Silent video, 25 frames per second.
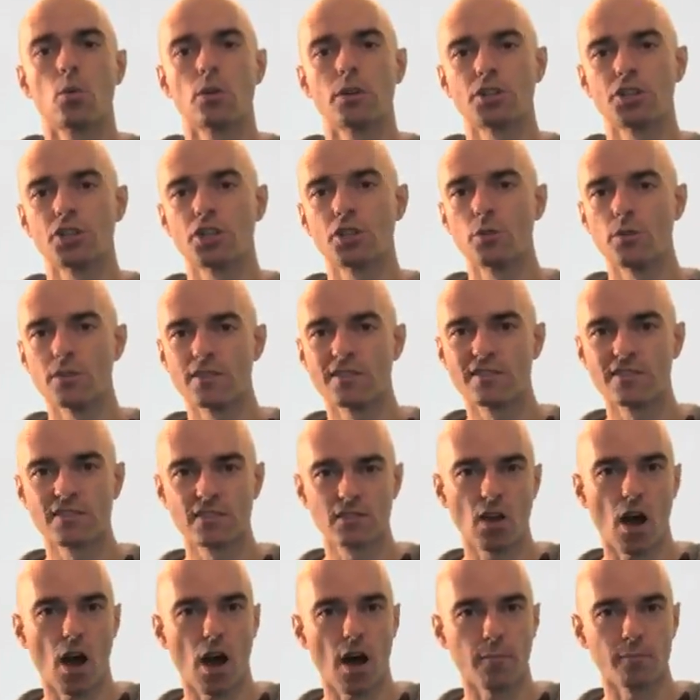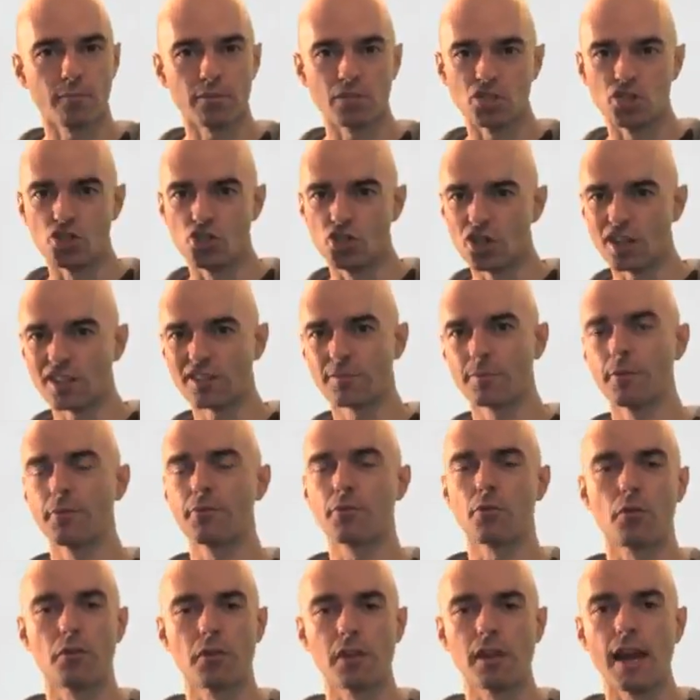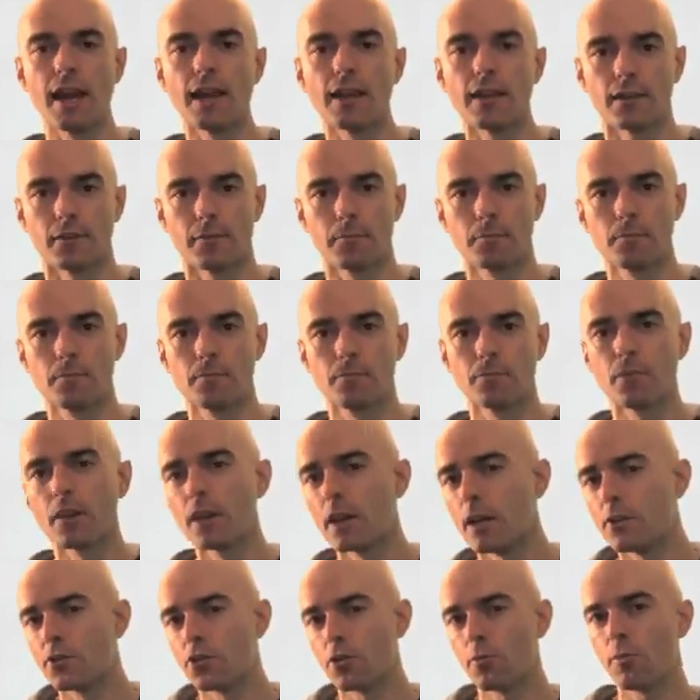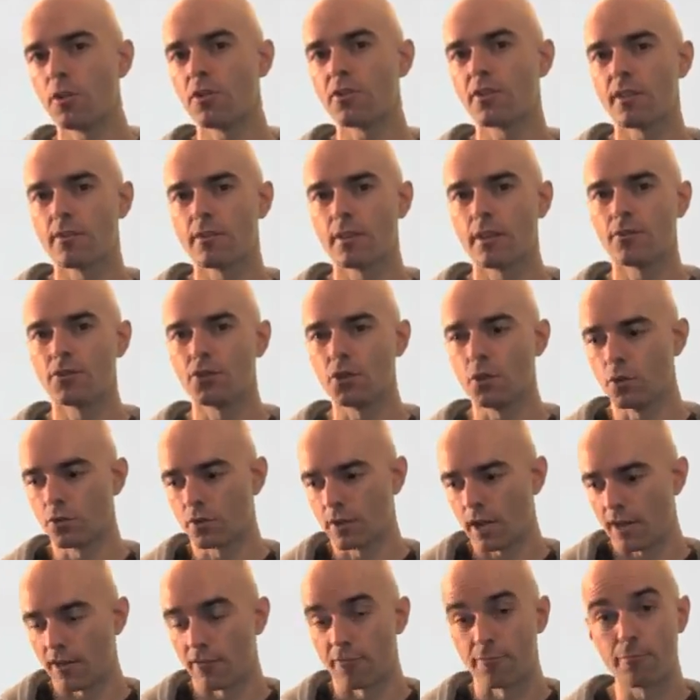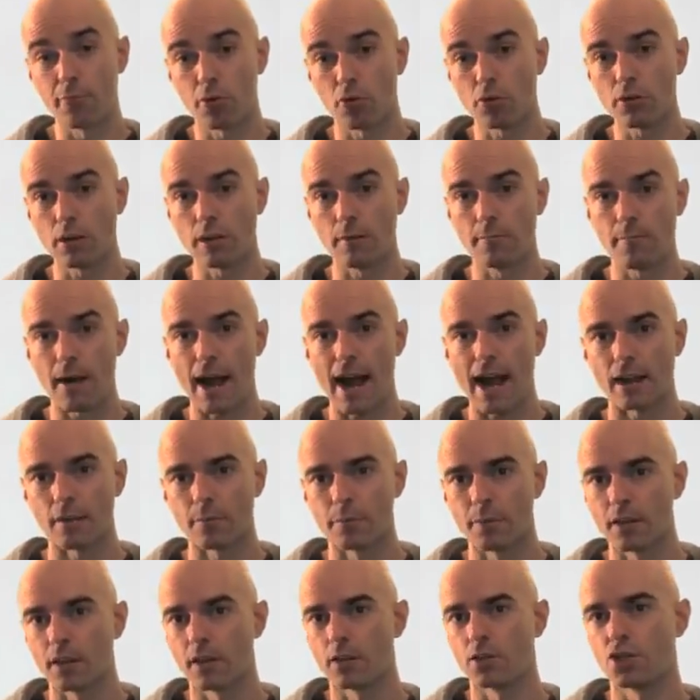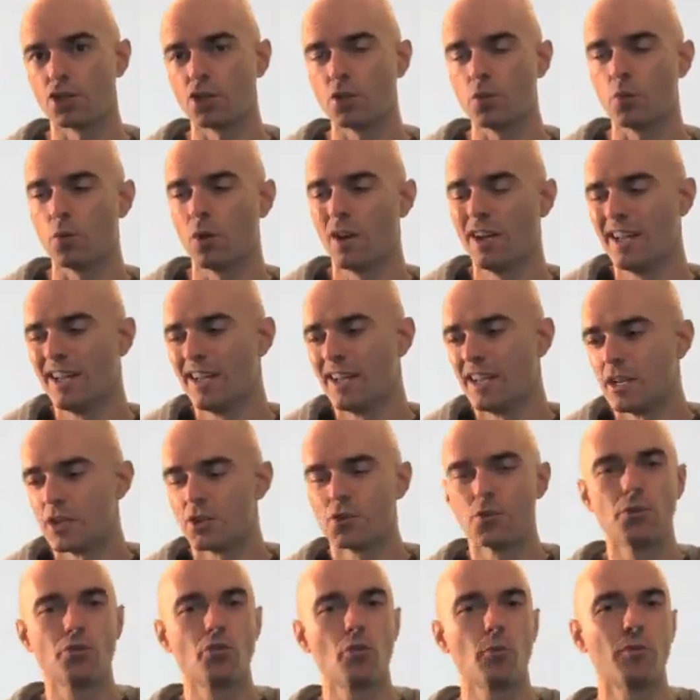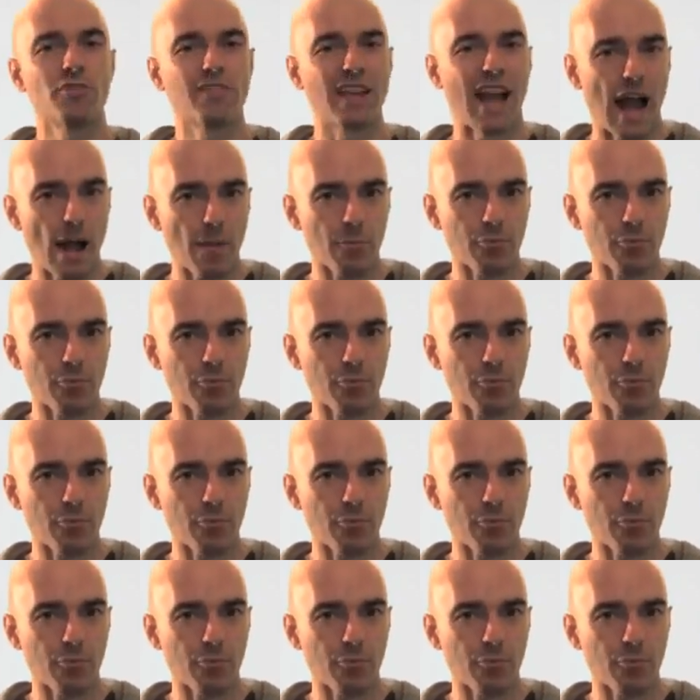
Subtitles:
where she would stop just before the end. It's almost as if she was kind of pulling back because she was almost